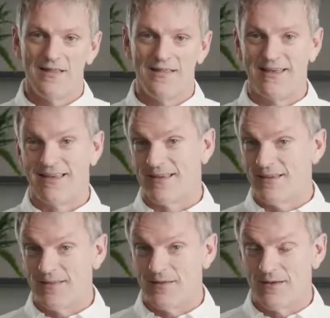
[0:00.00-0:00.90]

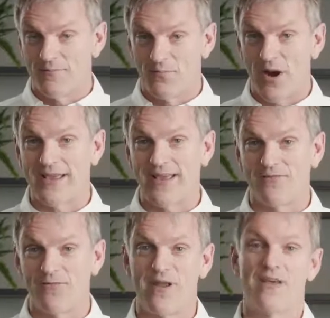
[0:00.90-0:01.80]
the breaking
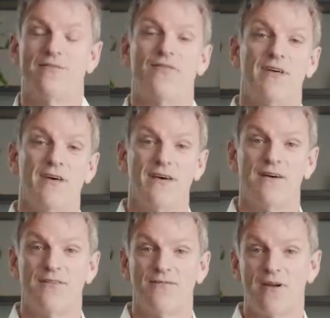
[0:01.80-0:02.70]
free of
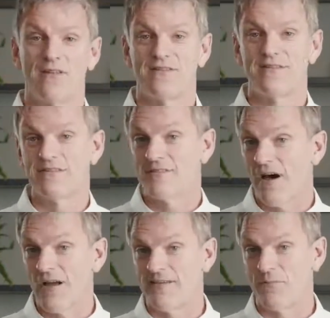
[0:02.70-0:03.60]
the front
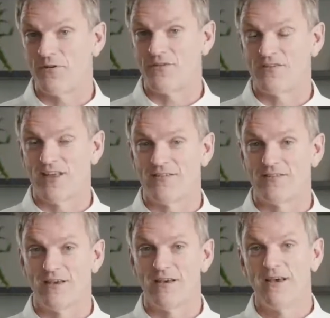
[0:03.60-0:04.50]
tyre temperature
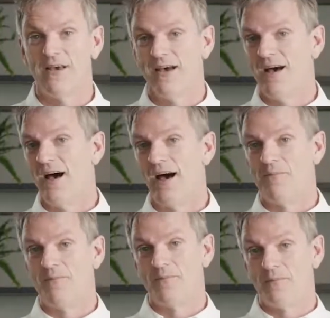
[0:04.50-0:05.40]
sensor
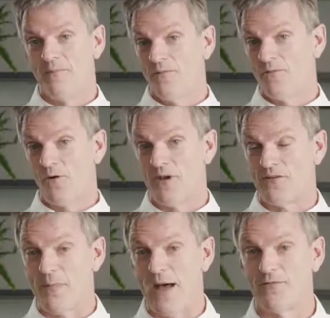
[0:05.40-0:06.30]
from its
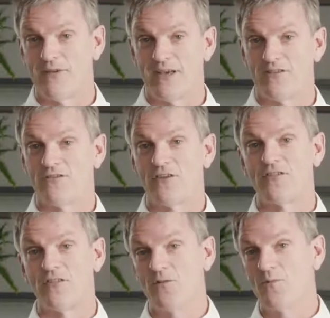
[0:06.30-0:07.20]
mountings, just
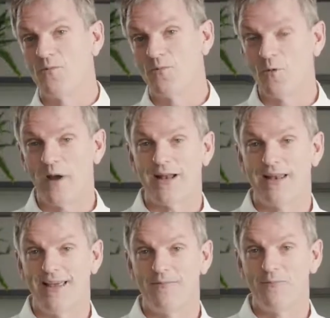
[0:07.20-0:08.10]
to
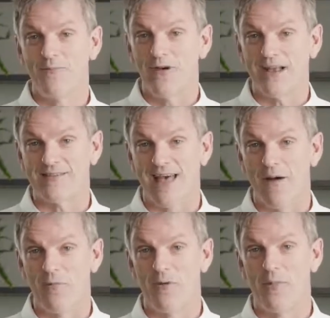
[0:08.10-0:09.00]
quickly fix
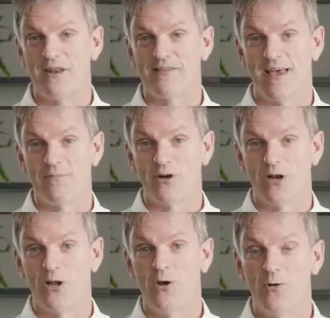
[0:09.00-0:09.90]
that with a bit of tape and
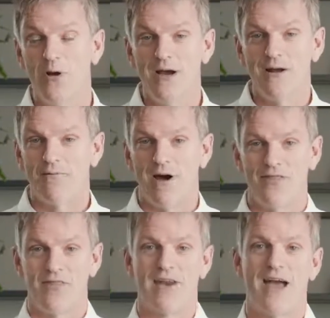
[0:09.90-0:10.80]
glue
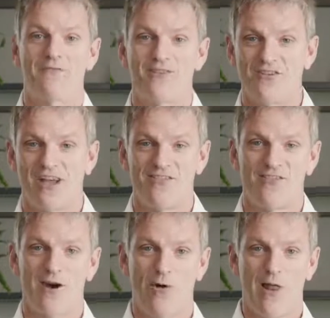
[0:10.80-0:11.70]
rather than have to change
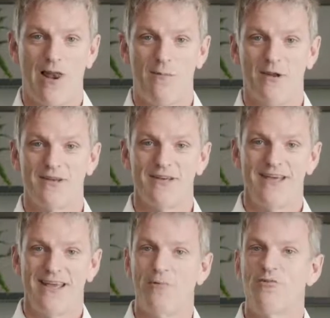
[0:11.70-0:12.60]
the whole element.
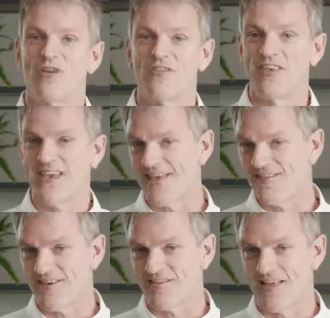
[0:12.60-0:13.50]
It was just the
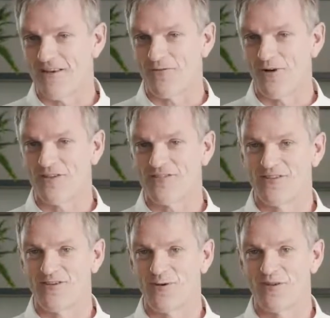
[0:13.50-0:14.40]
easiest thing for us to
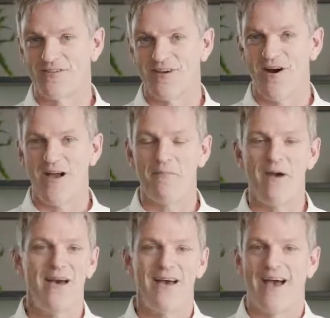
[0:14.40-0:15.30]
do at the time,
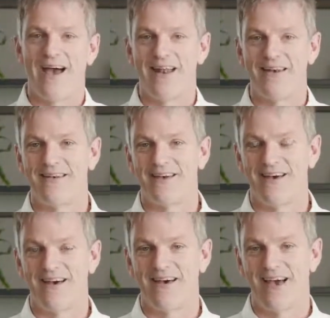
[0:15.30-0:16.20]
and
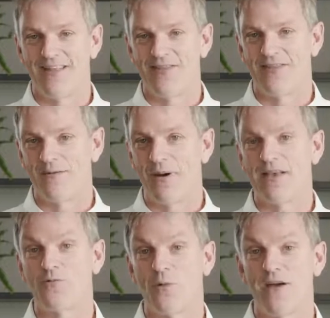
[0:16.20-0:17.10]
the
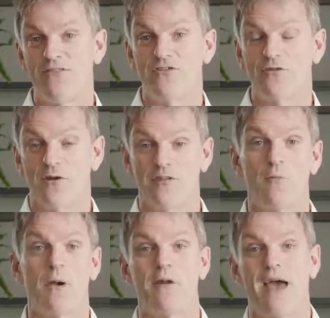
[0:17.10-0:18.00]
best way of ensuring that
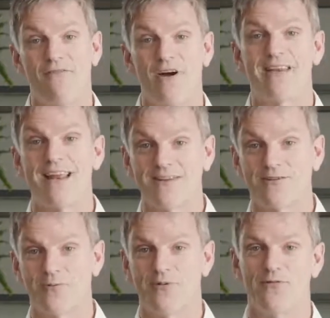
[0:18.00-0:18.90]
we would have
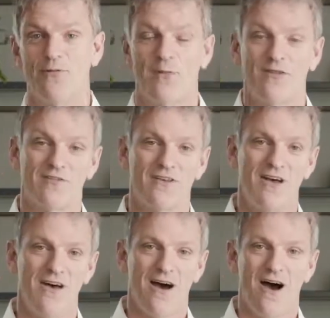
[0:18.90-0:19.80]
identical performance
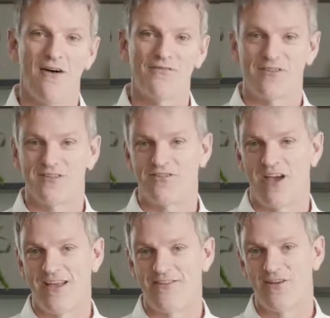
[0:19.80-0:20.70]
after the
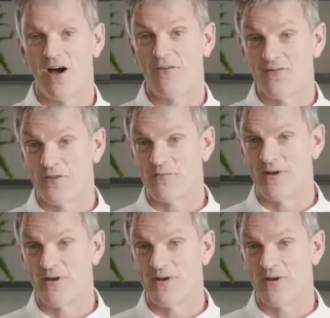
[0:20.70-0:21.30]
change, after the